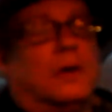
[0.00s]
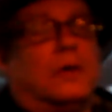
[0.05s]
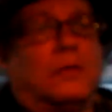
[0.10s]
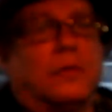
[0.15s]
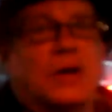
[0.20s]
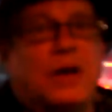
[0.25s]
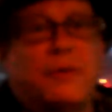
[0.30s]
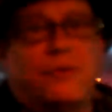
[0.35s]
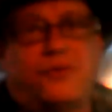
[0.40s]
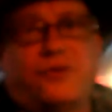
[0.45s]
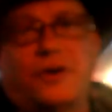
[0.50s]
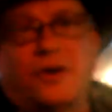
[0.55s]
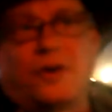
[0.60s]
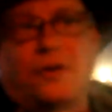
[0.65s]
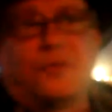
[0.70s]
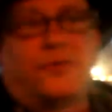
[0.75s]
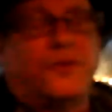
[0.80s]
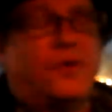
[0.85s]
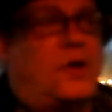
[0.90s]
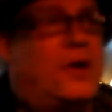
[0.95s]
When I was
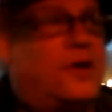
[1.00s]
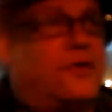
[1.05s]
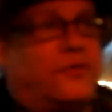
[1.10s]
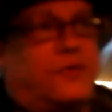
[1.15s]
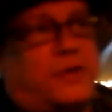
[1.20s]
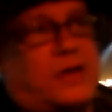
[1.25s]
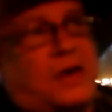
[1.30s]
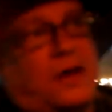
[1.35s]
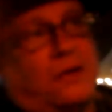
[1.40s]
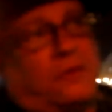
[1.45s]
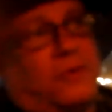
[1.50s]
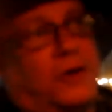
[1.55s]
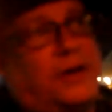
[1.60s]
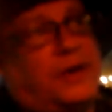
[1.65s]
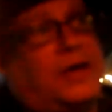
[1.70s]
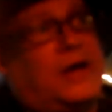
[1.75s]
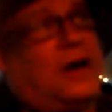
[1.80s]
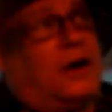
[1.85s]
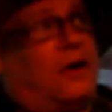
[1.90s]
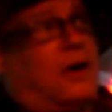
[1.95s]
younger, I thought I was quite
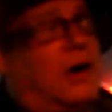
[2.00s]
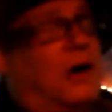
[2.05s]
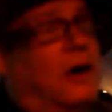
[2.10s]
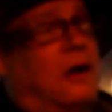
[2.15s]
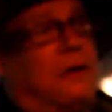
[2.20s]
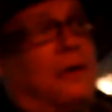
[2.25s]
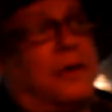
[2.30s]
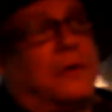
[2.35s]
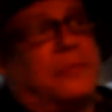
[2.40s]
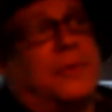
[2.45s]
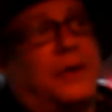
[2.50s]
alcoholic,